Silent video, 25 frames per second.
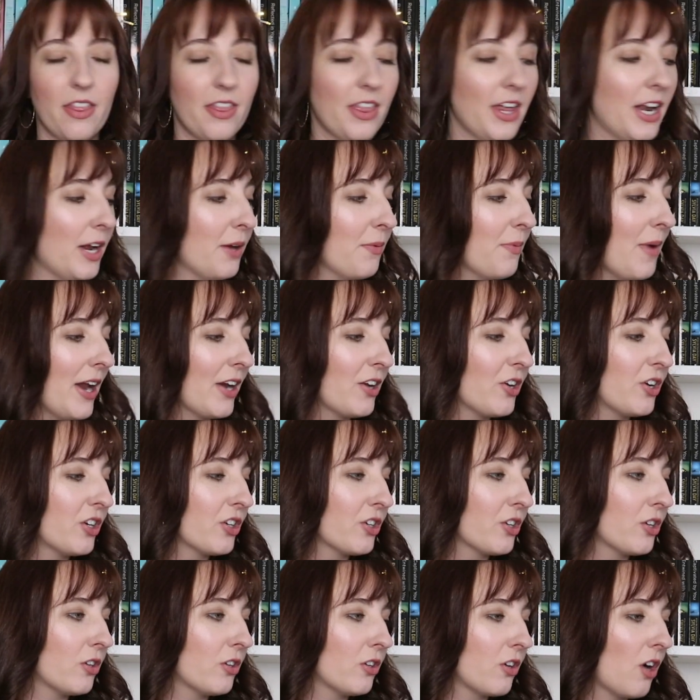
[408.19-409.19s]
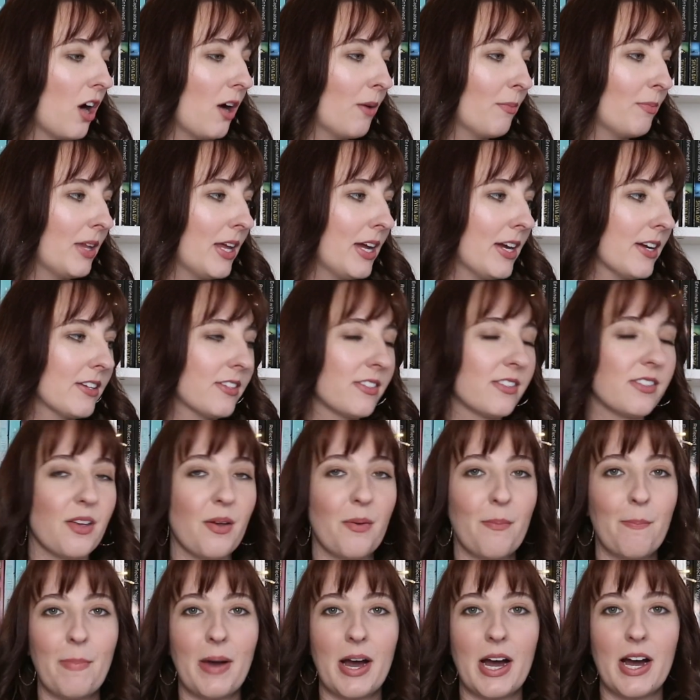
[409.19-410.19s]
Then I read Good Girl Complex
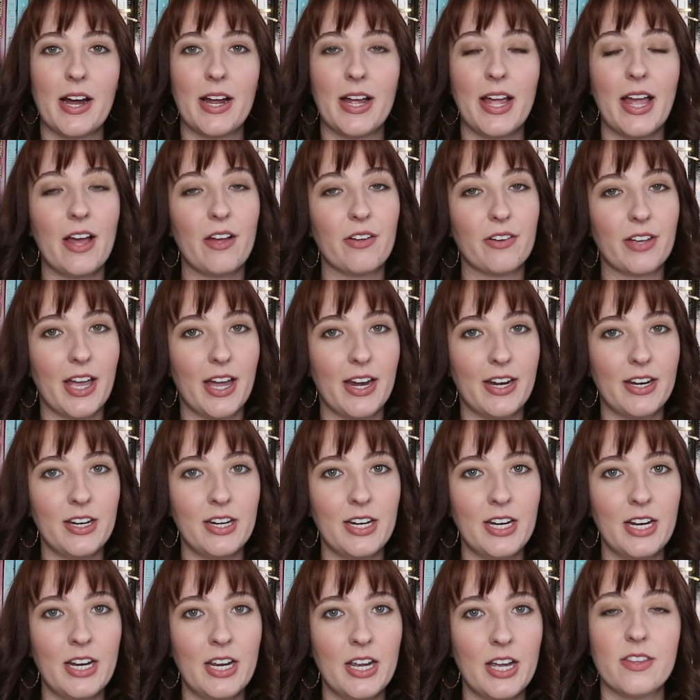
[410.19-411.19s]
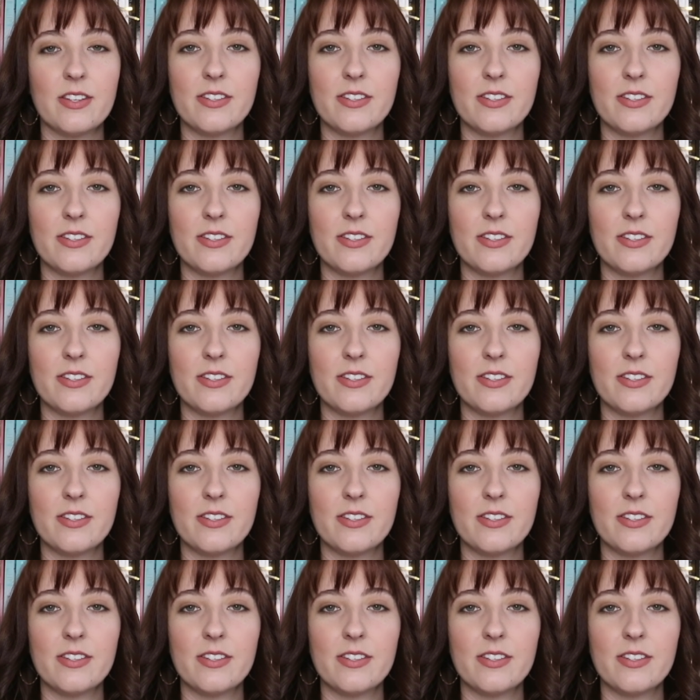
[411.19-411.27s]
by Elle Kennedy.